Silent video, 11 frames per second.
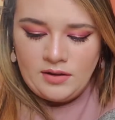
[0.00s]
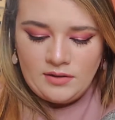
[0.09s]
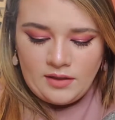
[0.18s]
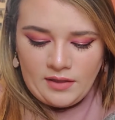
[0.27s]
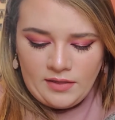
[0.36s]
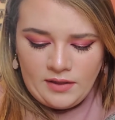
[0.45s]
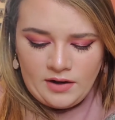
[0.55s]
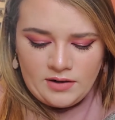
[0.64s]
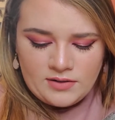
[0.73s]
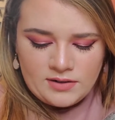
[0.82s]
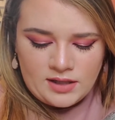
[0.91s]
Then
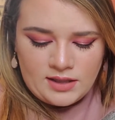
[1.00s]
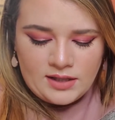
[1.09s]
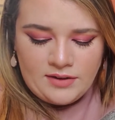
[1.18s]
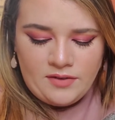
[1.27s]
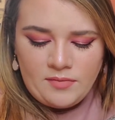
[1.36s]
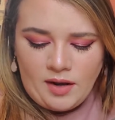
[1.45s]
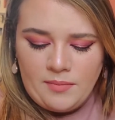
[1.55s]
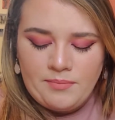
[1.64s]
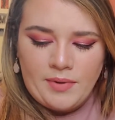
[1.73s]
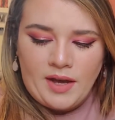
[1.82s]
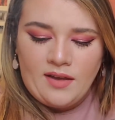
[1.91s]
there's Living My
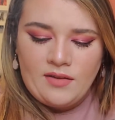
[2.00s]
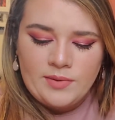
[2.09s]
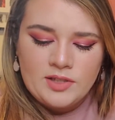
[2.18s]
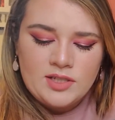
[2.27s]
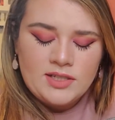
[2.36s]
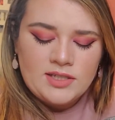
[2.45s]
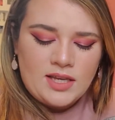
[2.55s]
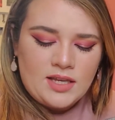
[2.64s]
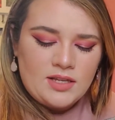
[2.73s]
Best, which is